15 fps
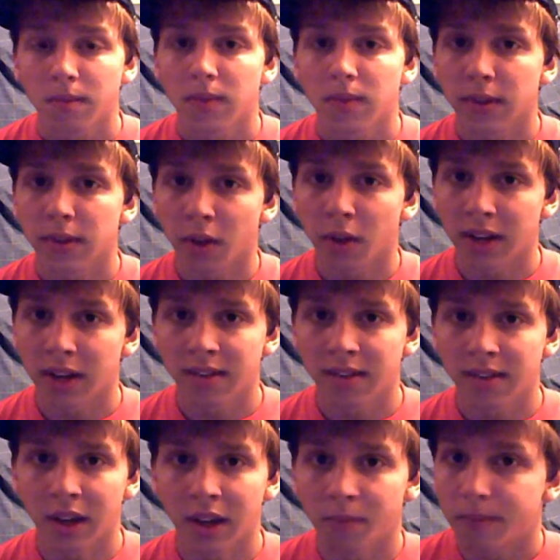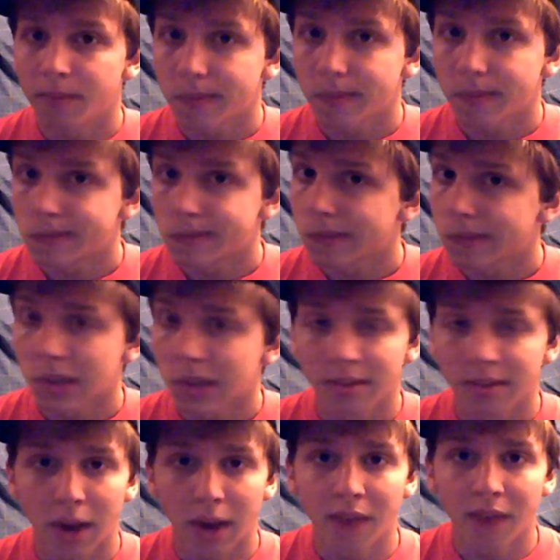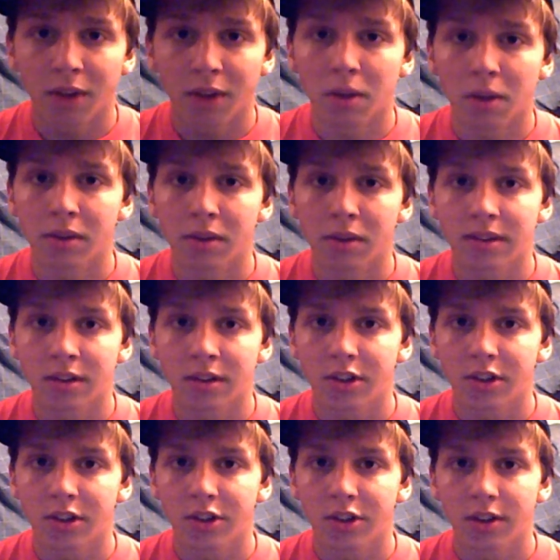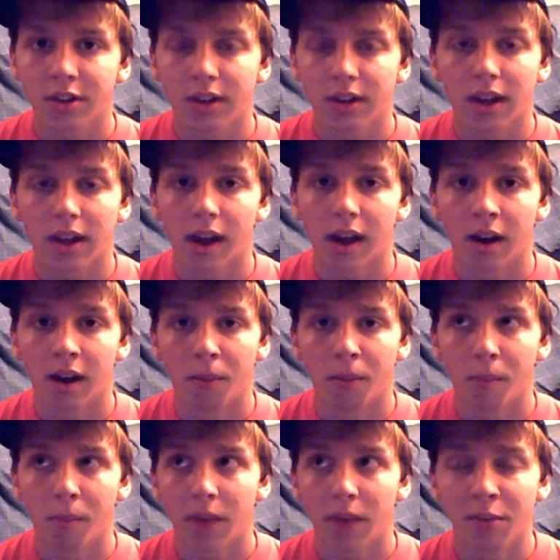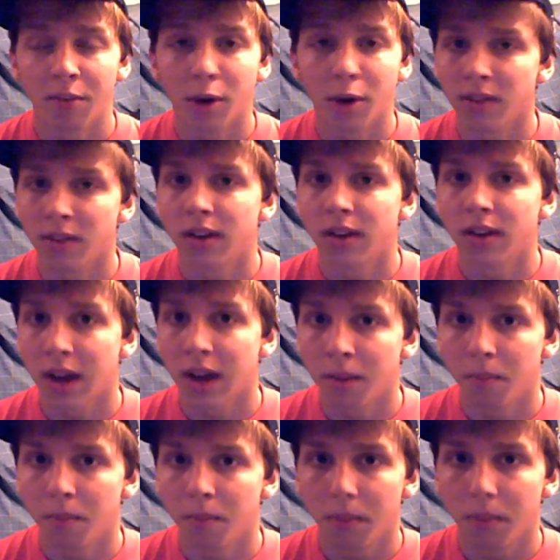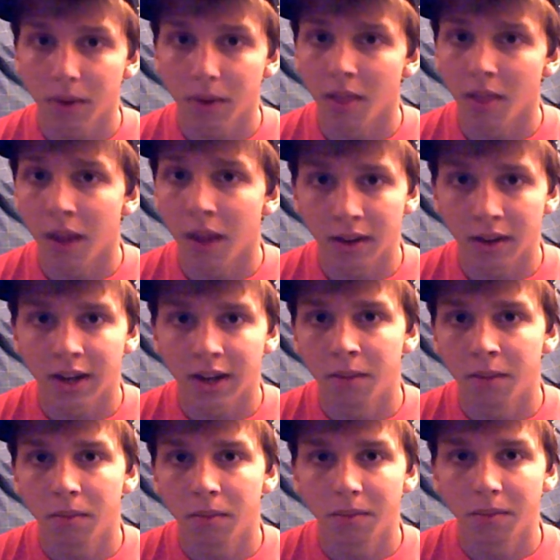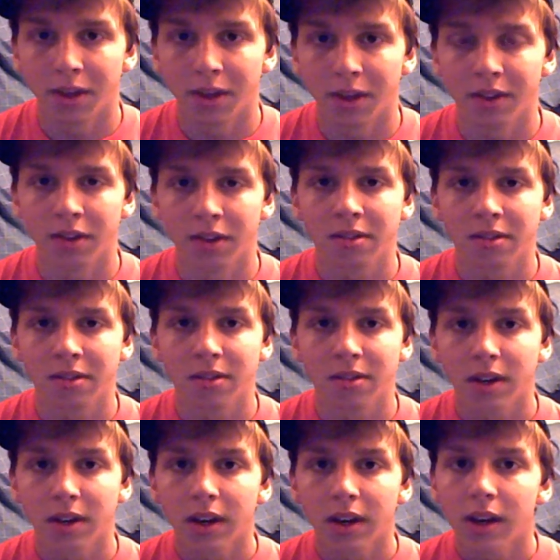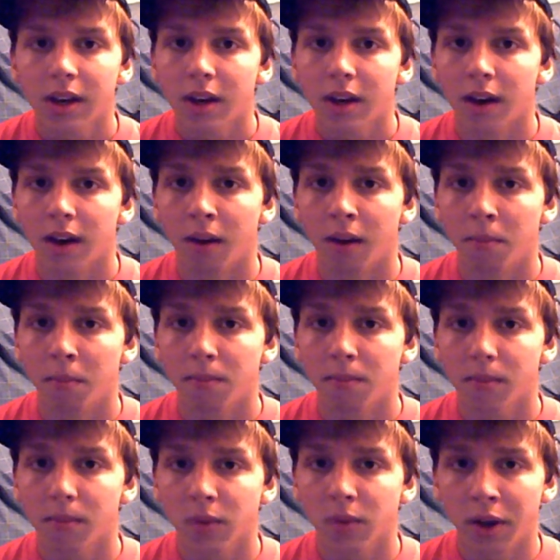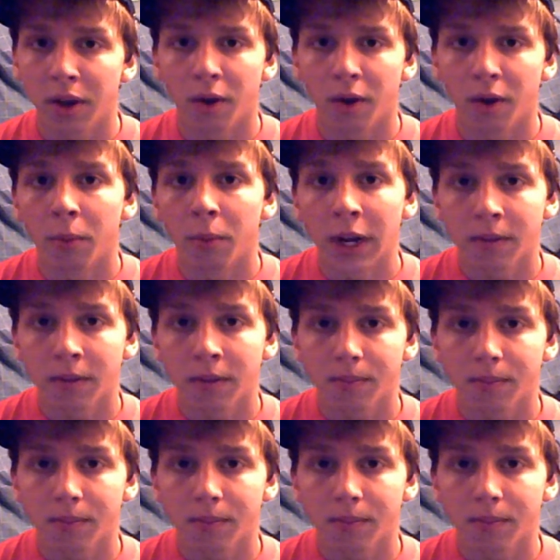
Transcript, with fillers: So that's all I can say, because I've done my research. Um, I've put in the time, a lot of time into this, um, so I know I'm right